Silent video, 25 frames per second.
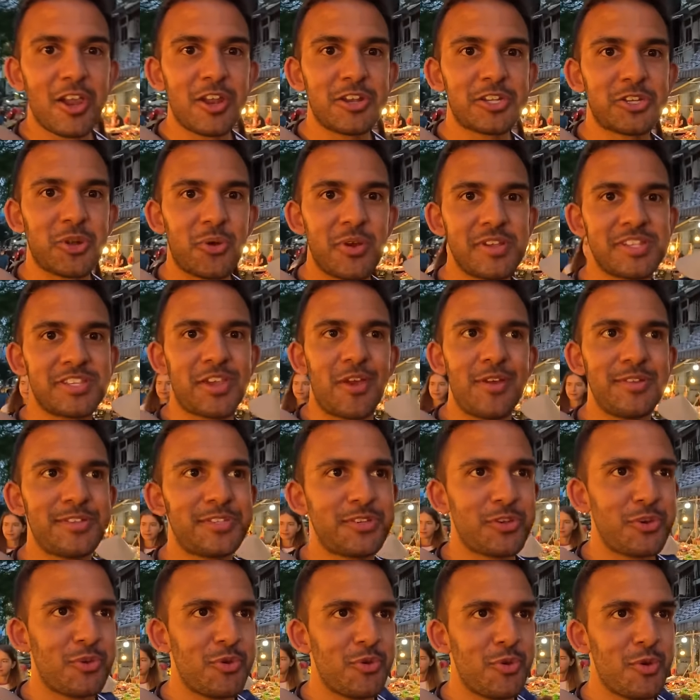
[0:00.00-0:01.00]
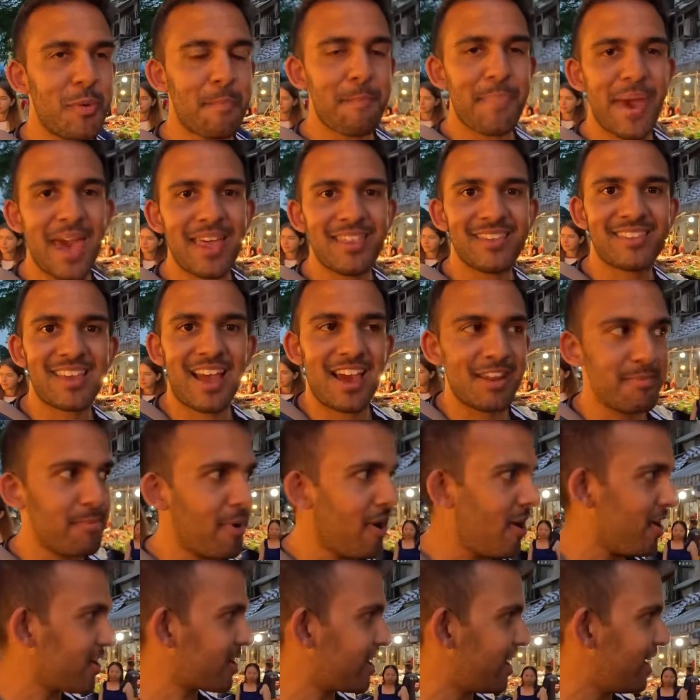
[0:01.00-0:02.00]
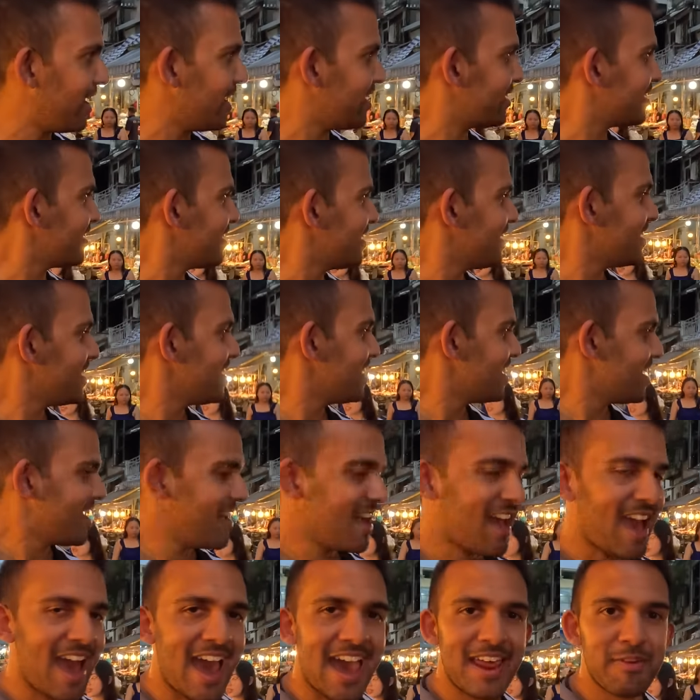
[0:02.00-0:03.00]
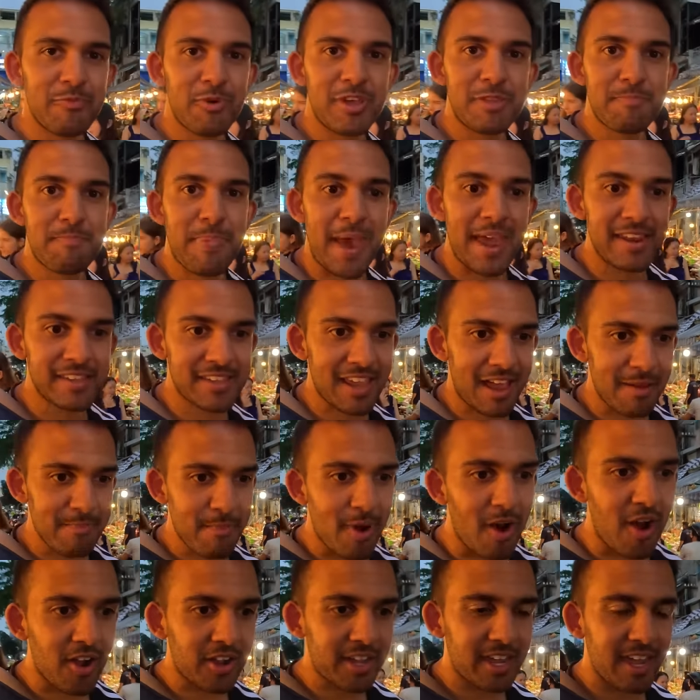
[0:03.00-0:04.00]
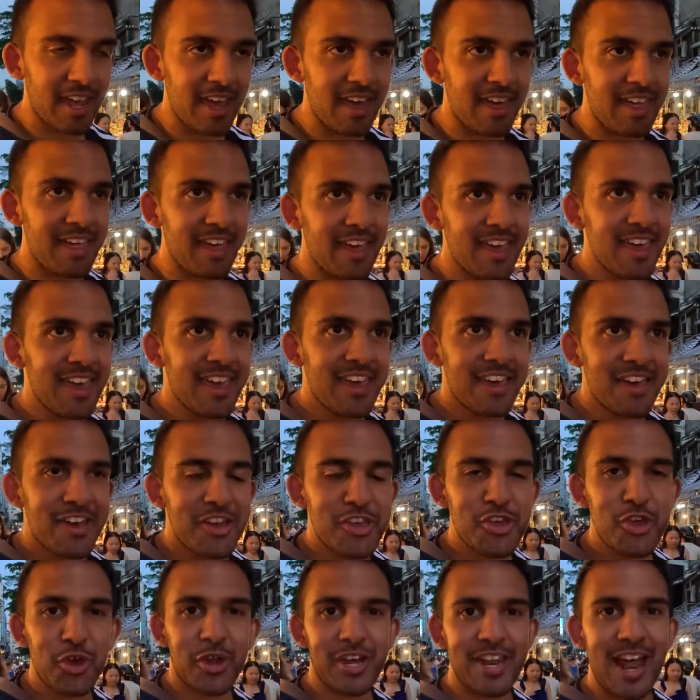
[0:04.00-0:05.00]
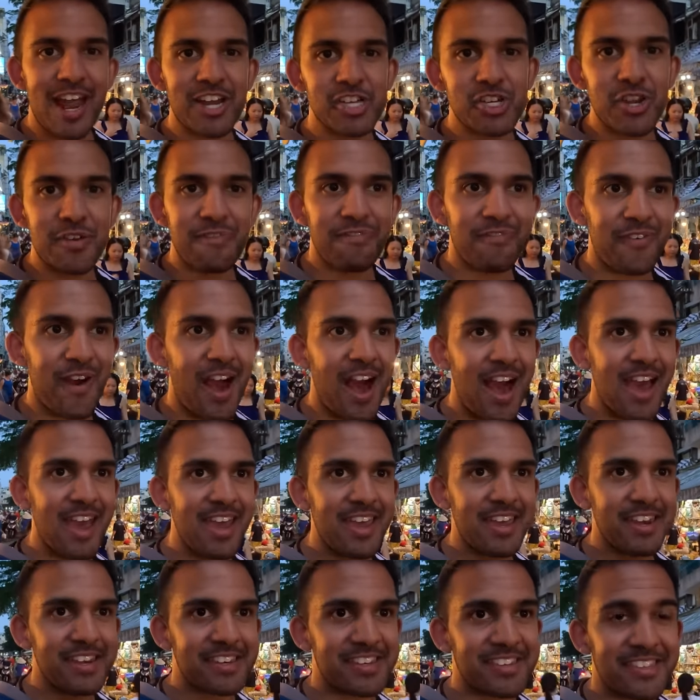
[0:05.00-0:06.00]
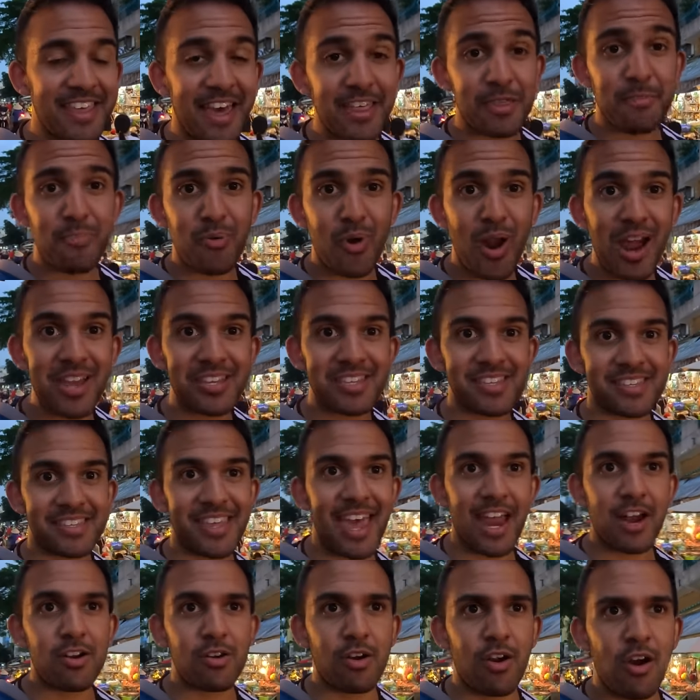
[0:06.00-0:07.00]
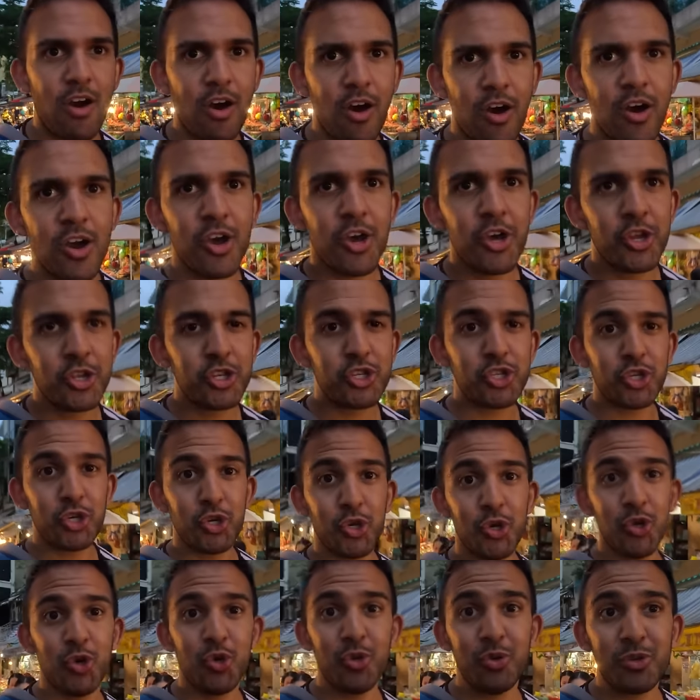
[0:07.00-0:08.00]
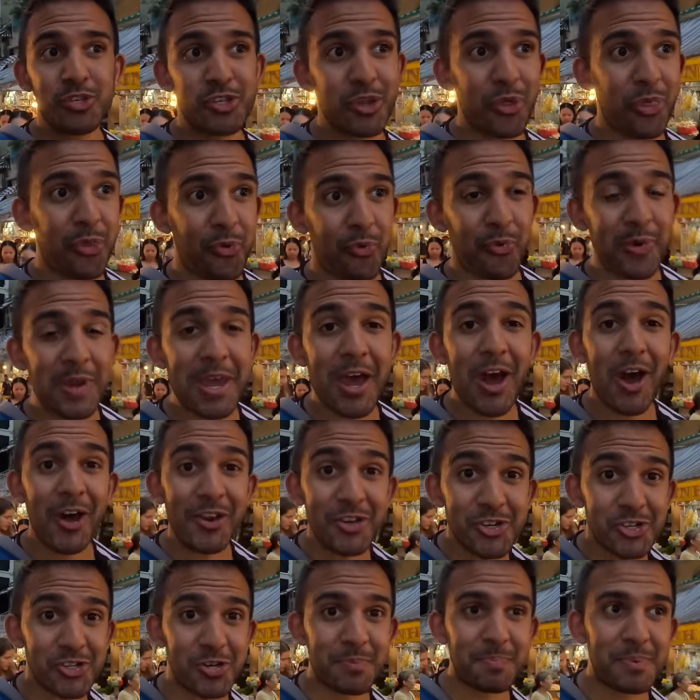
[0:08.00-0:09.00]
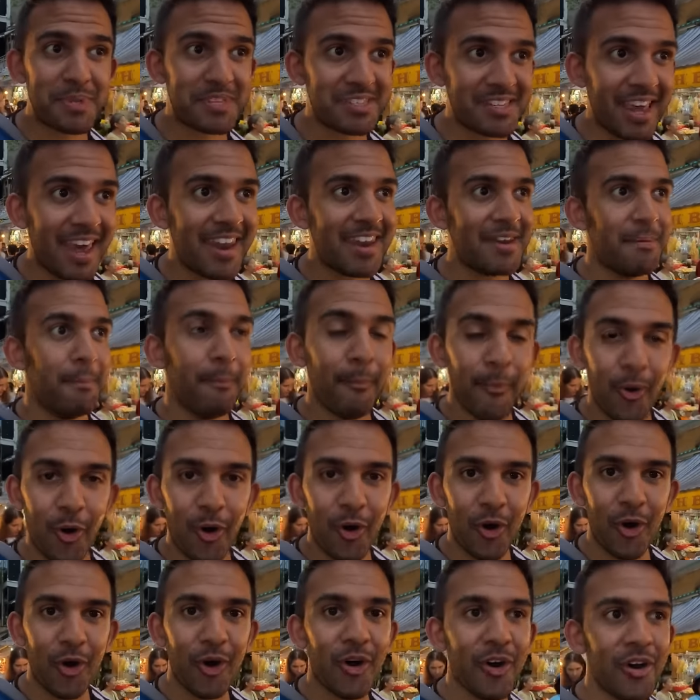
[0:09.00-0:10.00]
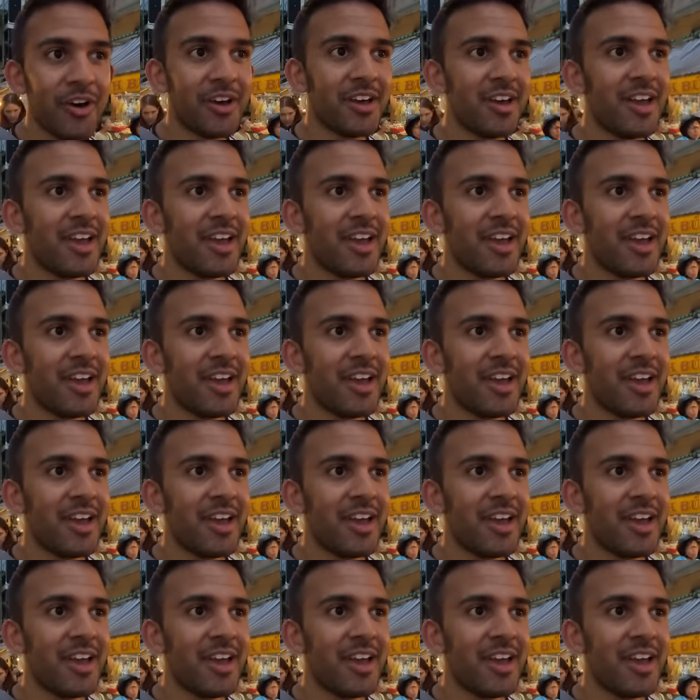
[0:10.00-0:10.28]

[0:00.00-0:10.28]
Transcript: lot of tourists go to Bentan Market. And with Bentan Market, you can actually find that the prices there are 200 to 300% more